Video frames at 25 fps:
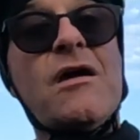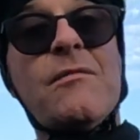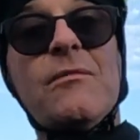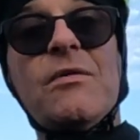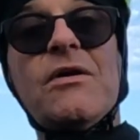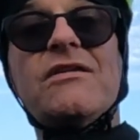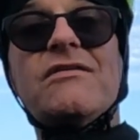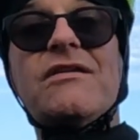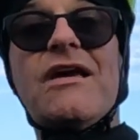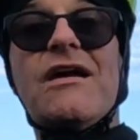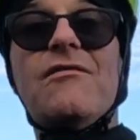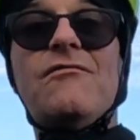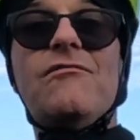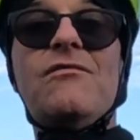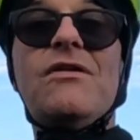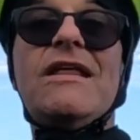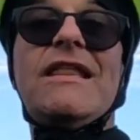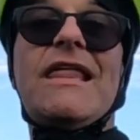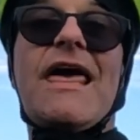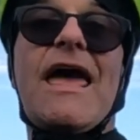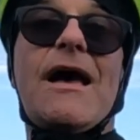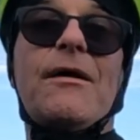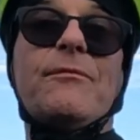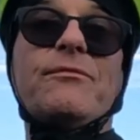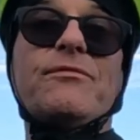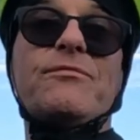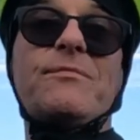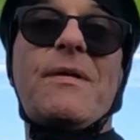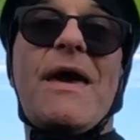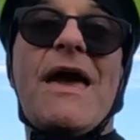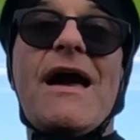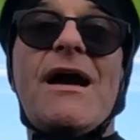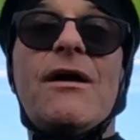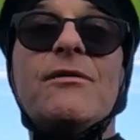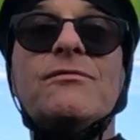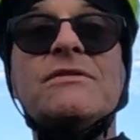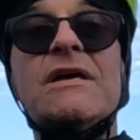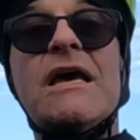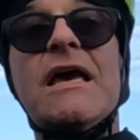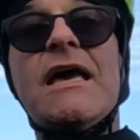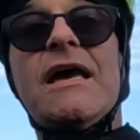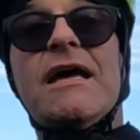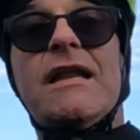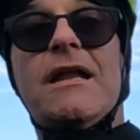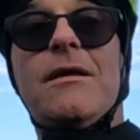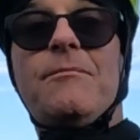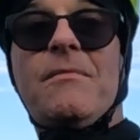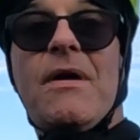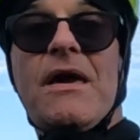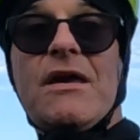because that really helps me out
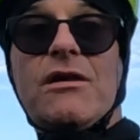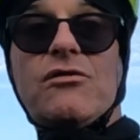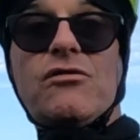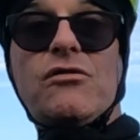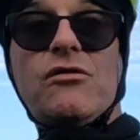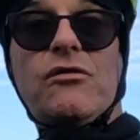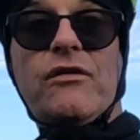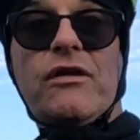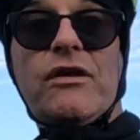and it makes sure